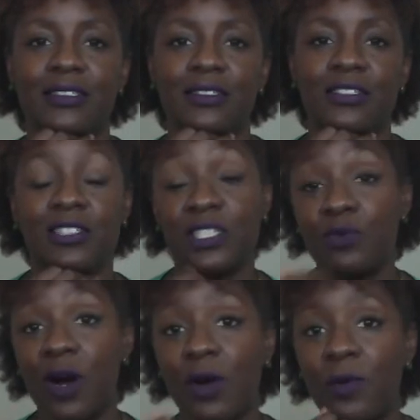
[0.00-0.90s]
Should she
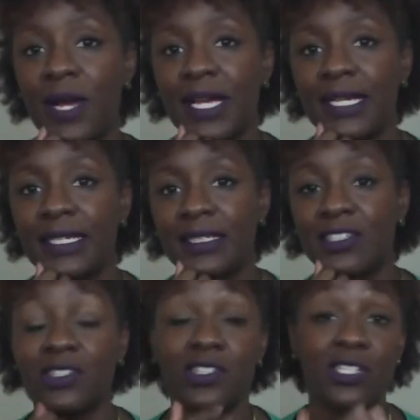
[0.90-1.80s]
walk away?
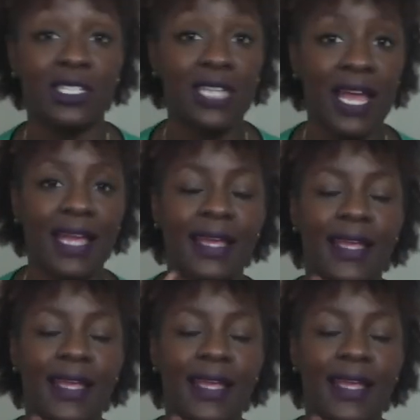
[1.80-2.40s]
Should she stay?